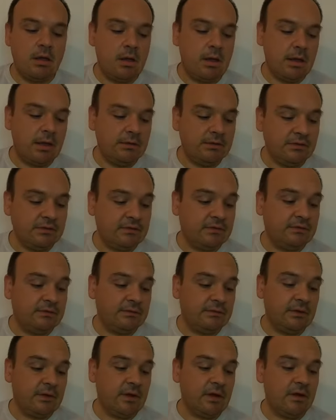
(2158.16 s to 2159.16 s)
and
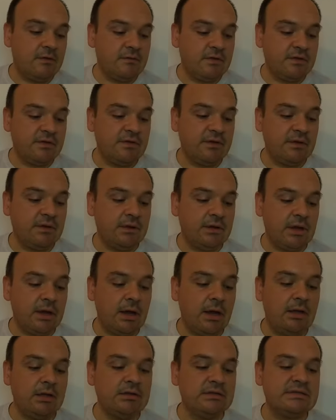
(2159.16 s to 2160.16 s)
everything
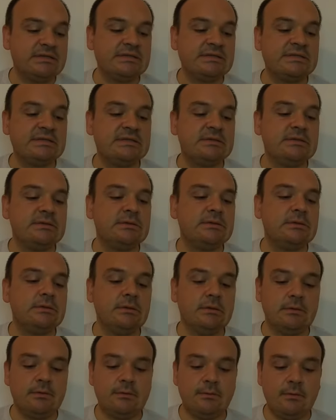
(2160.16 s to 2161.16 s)
else
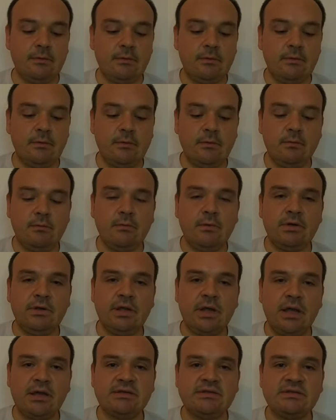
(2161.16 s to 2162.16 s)
what
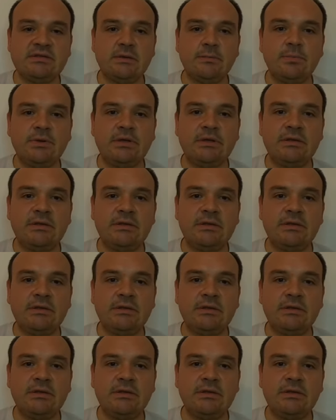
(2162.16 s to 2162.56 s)
has to be